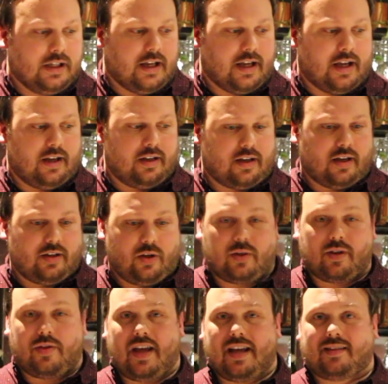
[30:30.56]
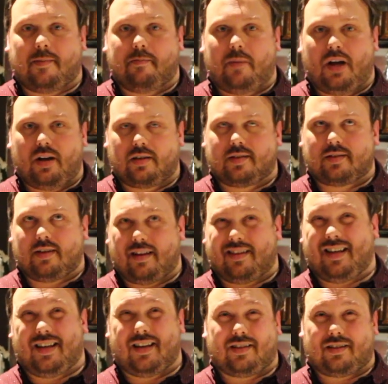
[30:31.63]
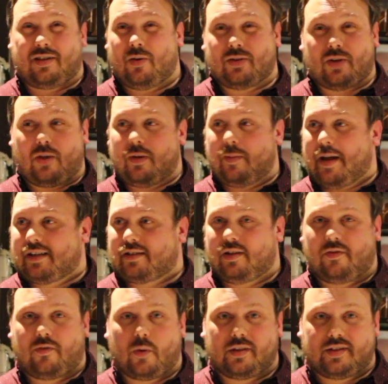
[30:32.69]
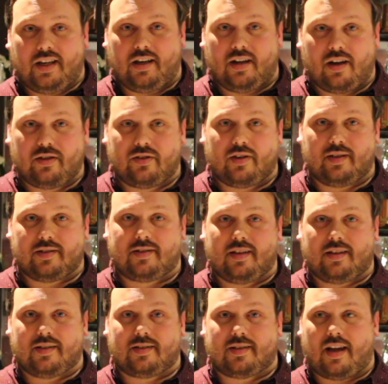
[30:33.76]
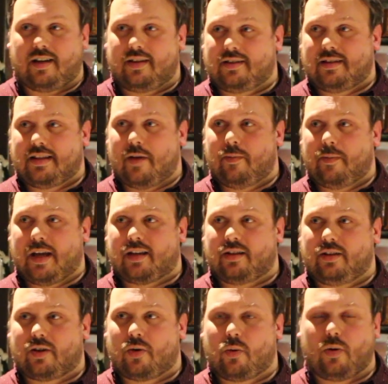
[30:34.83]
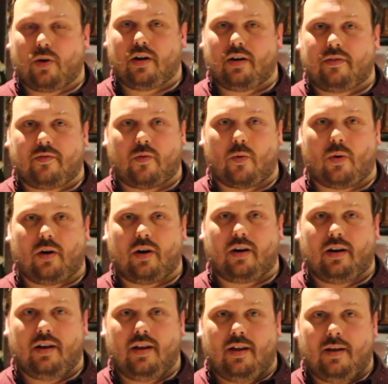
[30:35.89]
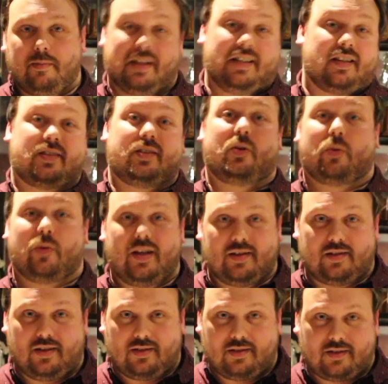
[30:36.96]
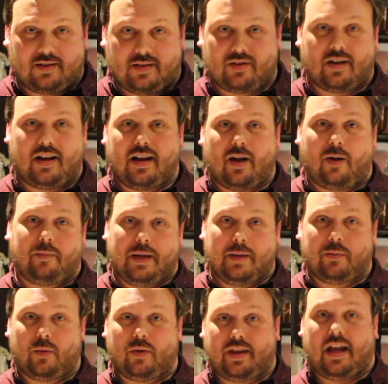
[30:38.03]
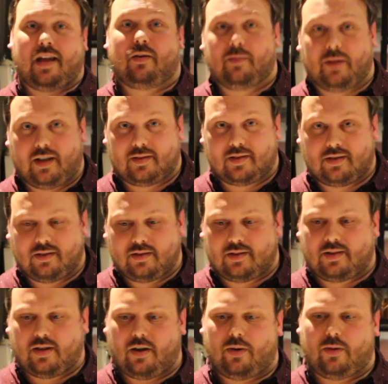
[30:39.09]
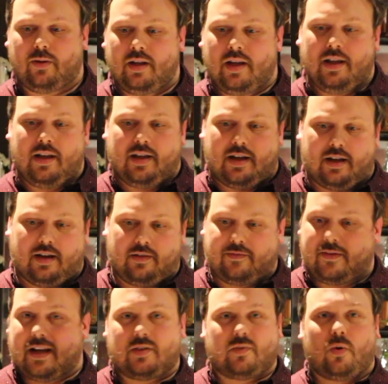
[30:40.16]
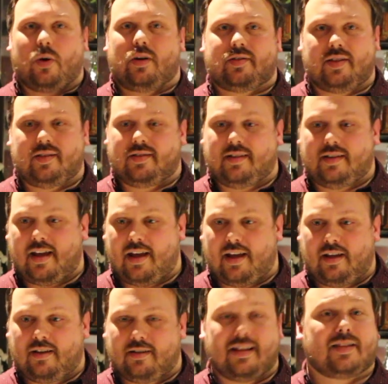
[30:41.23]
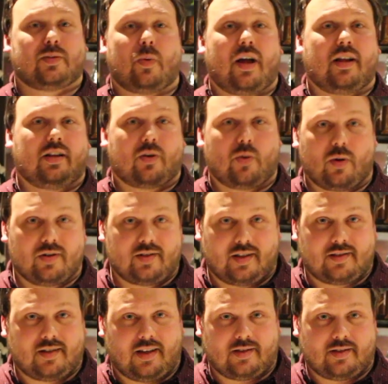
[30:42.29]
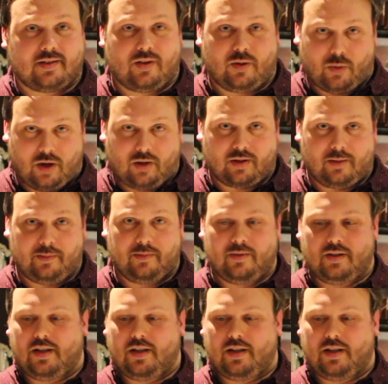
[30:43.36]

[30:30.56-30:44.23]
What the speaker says: And you can thank the monks, I think it goes all the way back to the 1400s, that decided that they would make a liqueur for medicinal reasons to try to help people with ailments. So fast forward to today, that's why liqueurs exist, you're welcome.